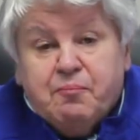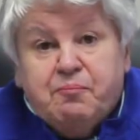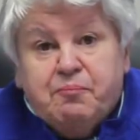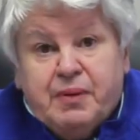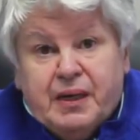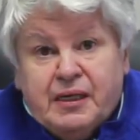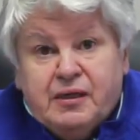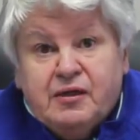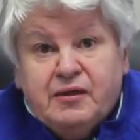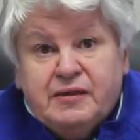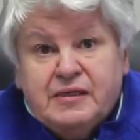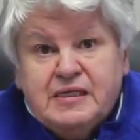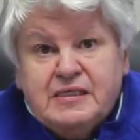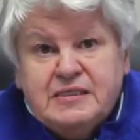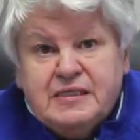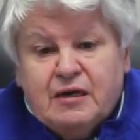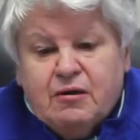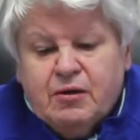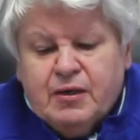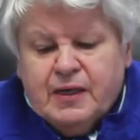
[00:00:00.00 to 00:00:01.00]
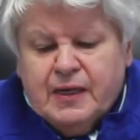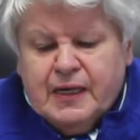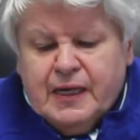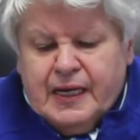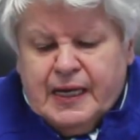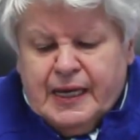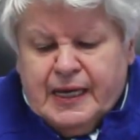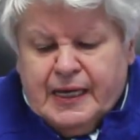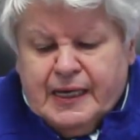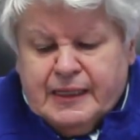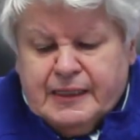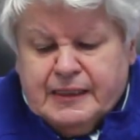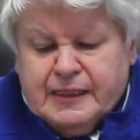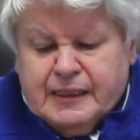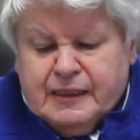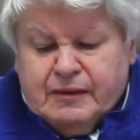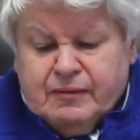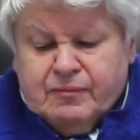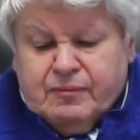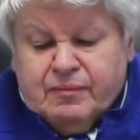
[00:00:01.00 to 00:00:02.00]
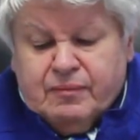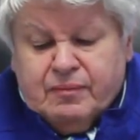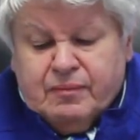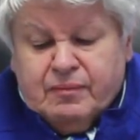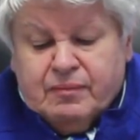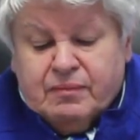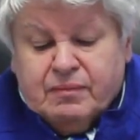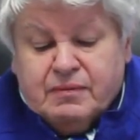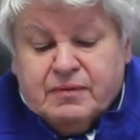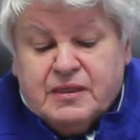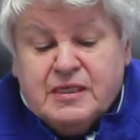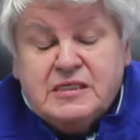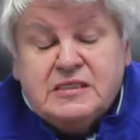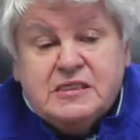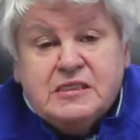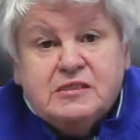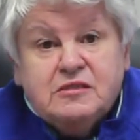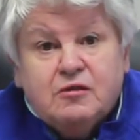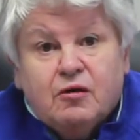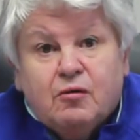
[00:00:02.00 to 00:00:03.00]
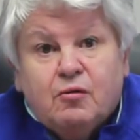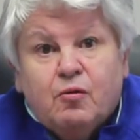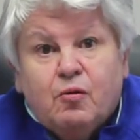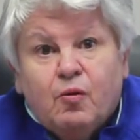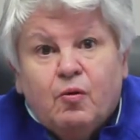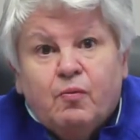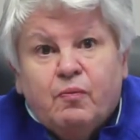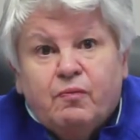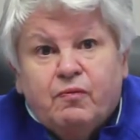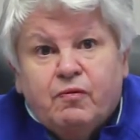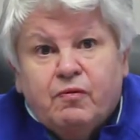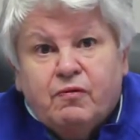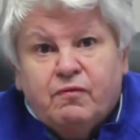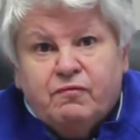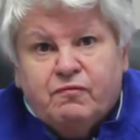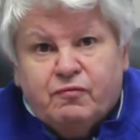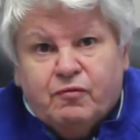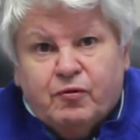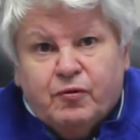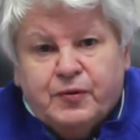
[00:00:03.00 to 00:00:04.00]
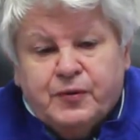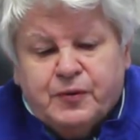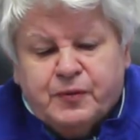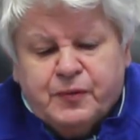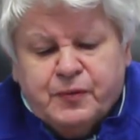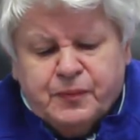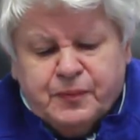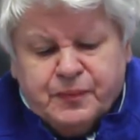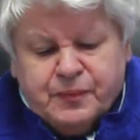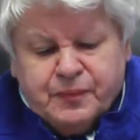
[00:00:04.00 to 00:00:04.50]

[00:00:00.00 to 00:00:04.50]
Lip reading: Better days are ahead. This is our hope for you.